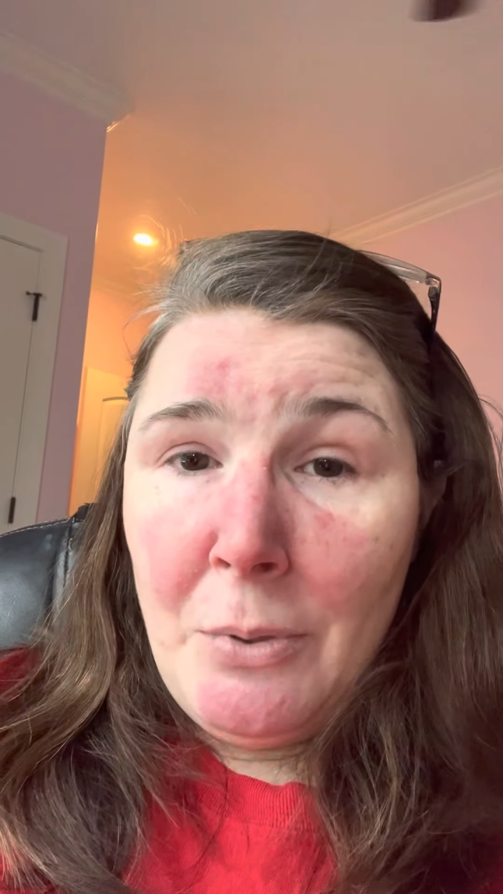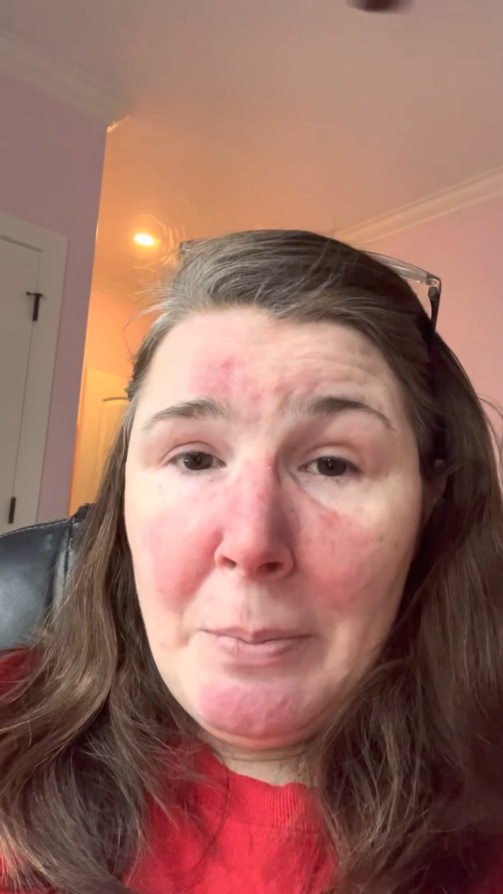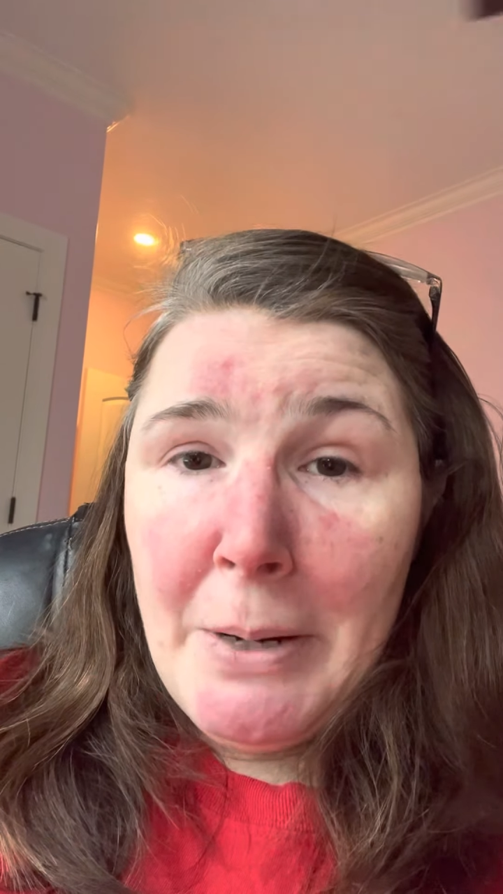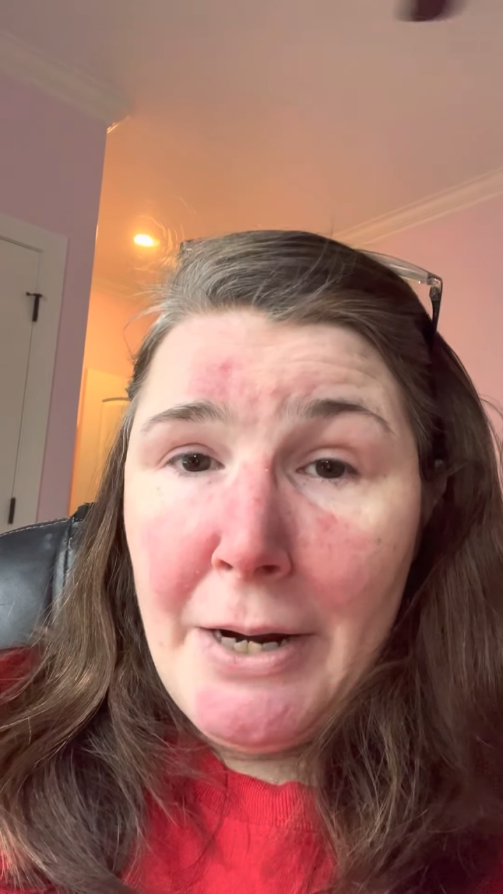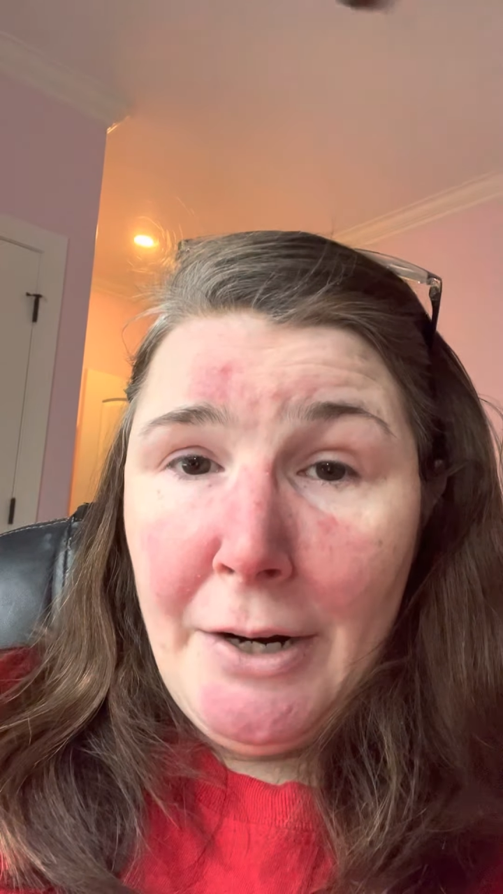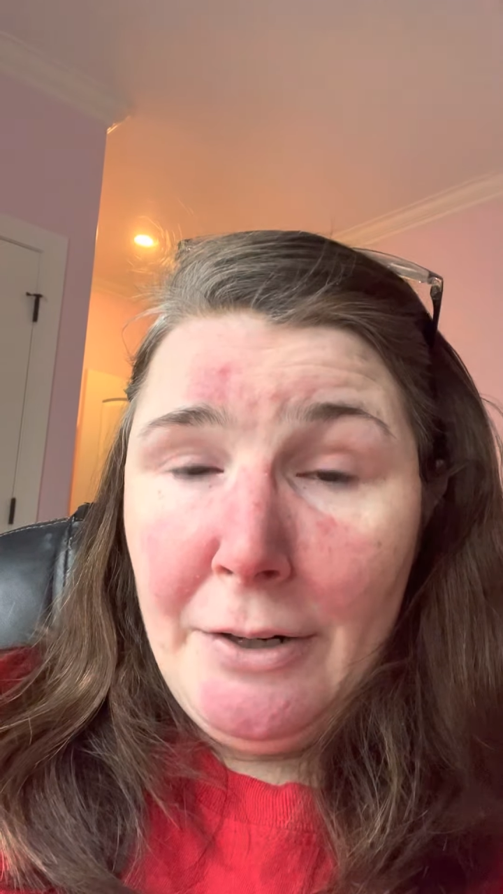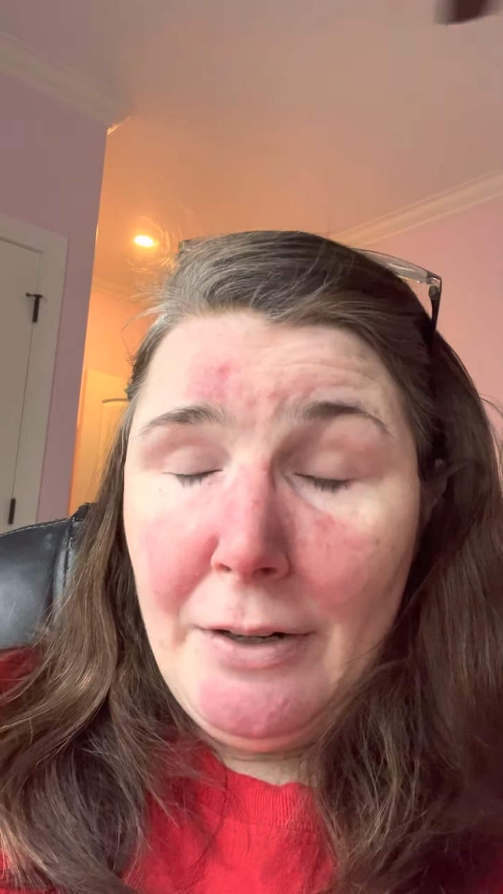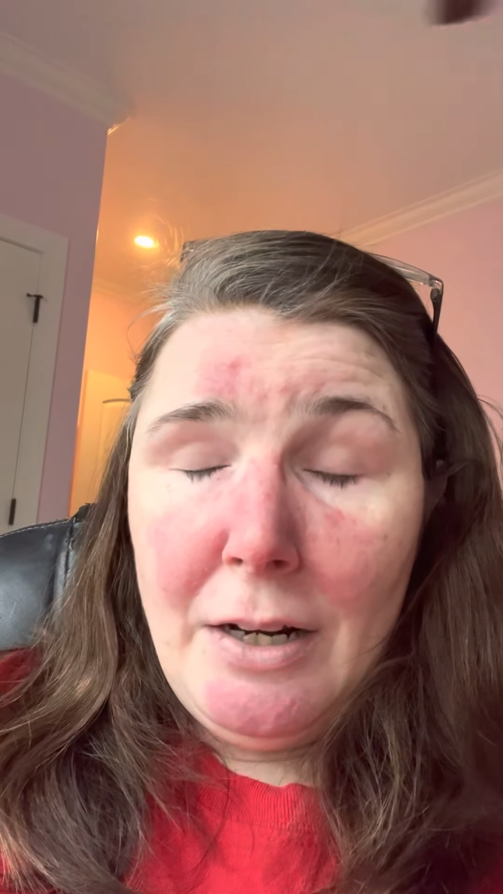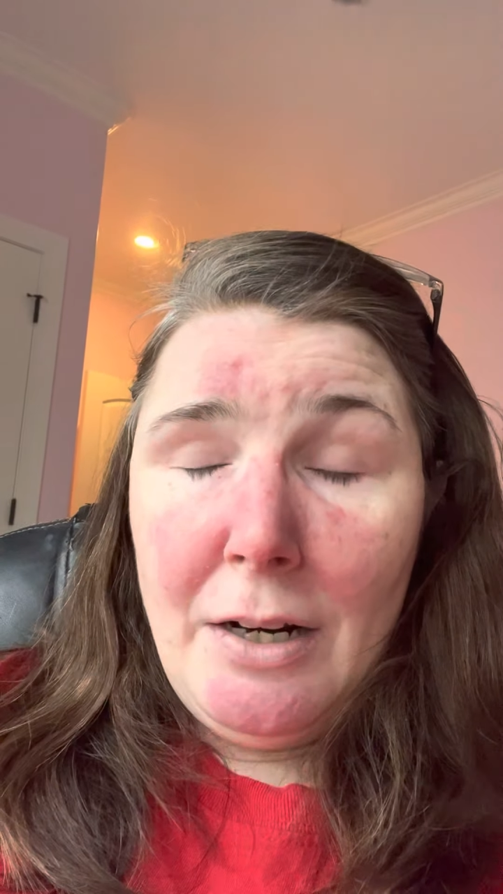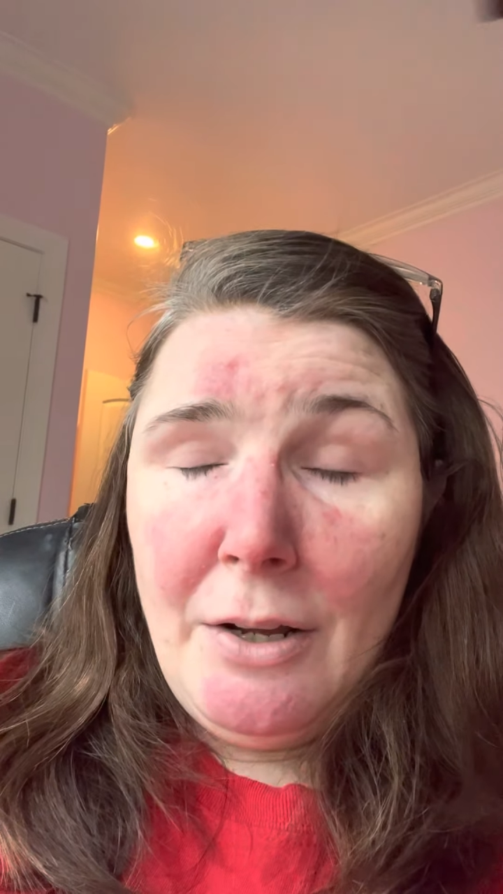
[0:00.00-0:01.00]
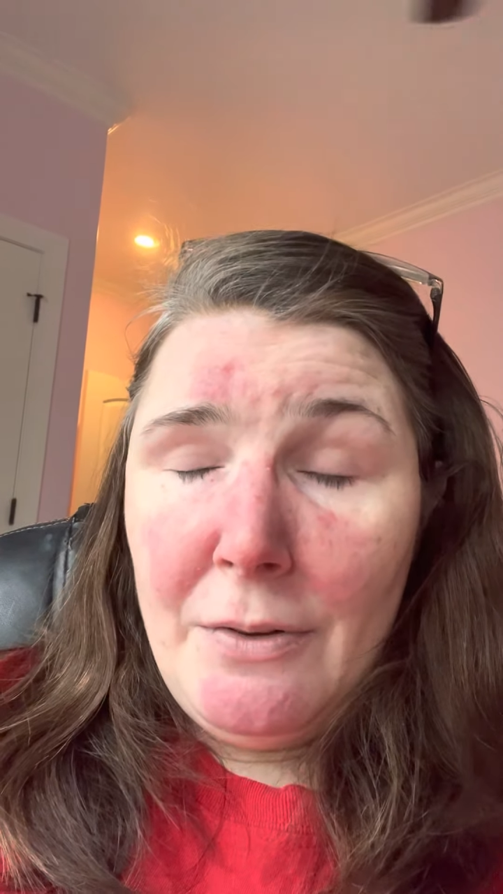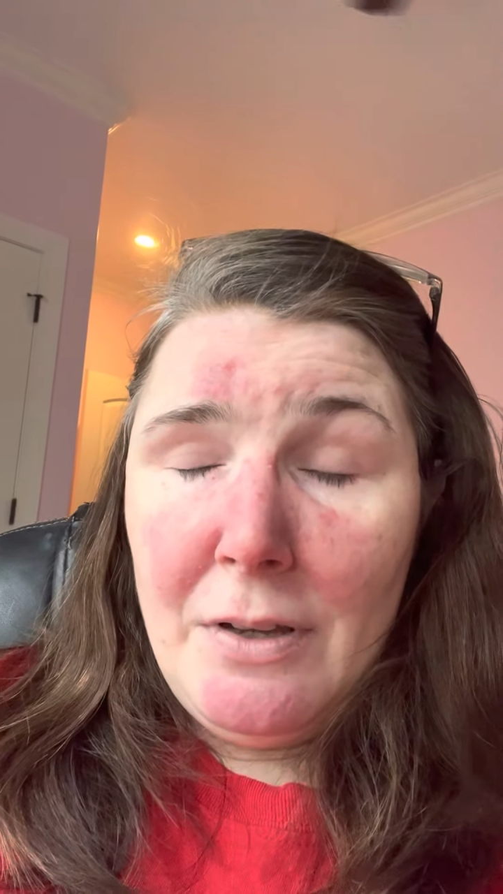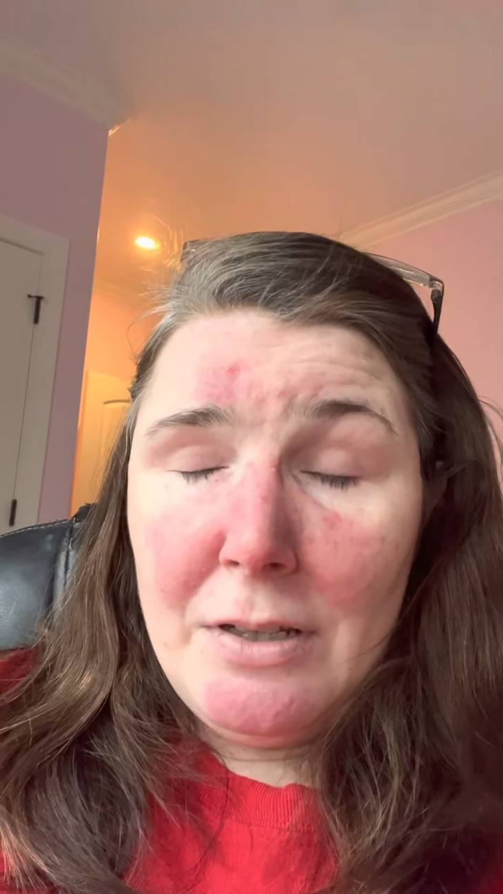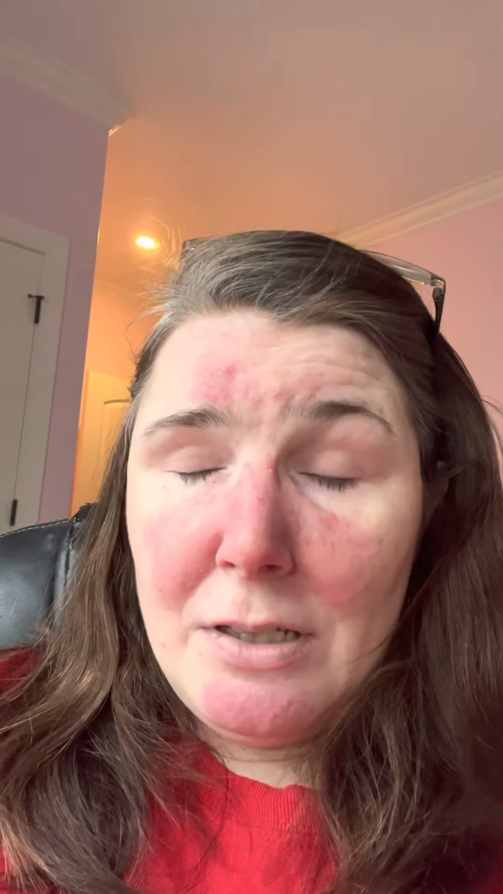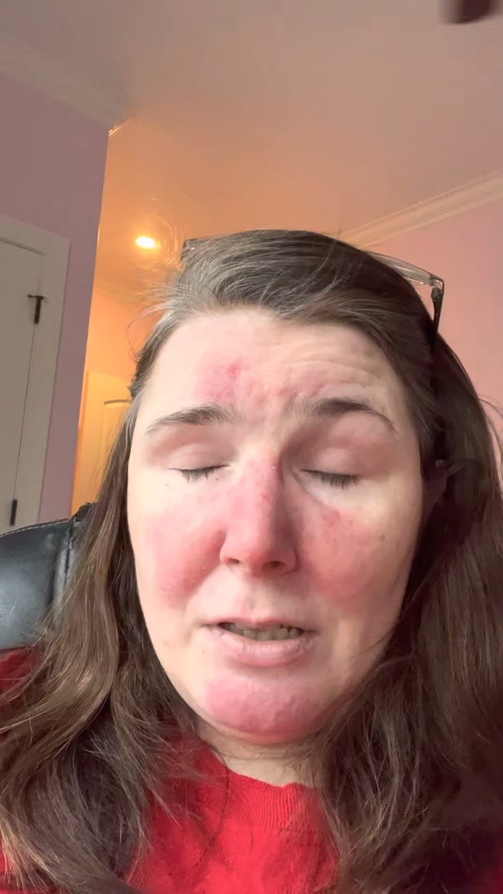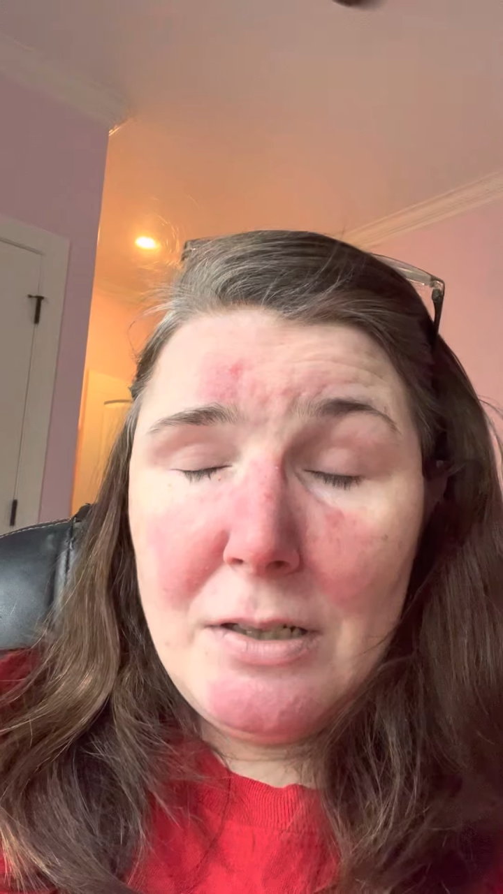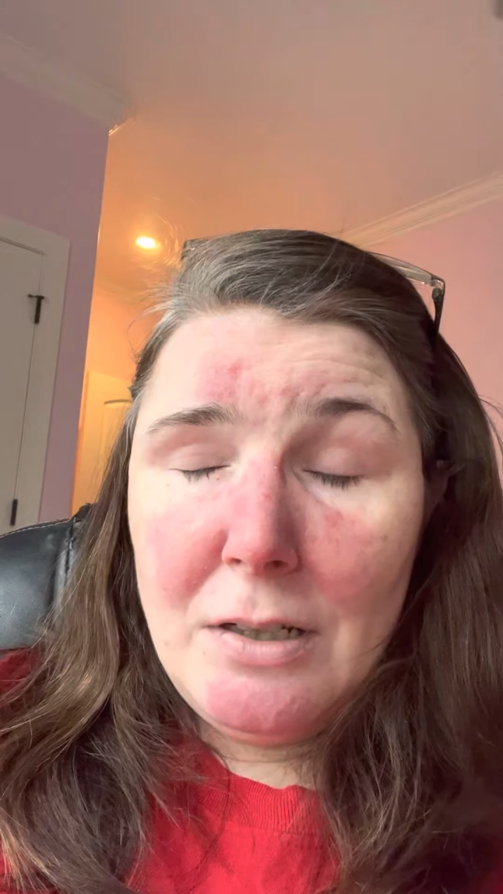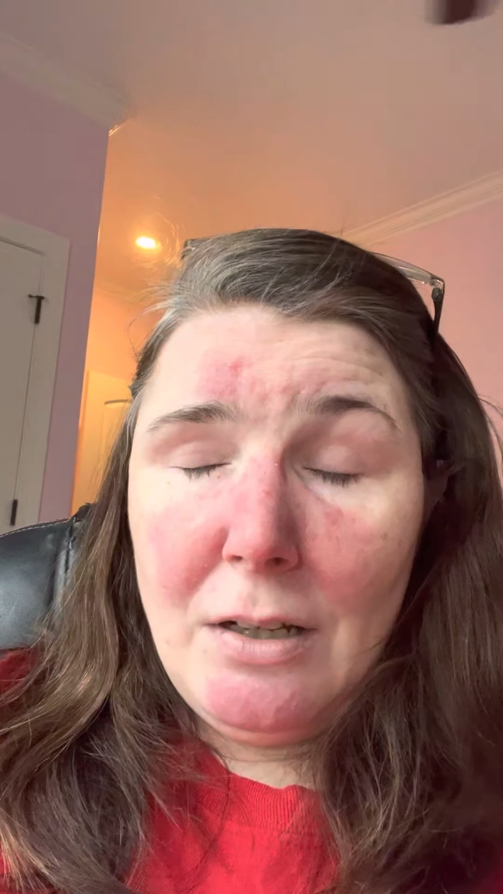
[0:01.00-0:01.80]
prepare. I know this.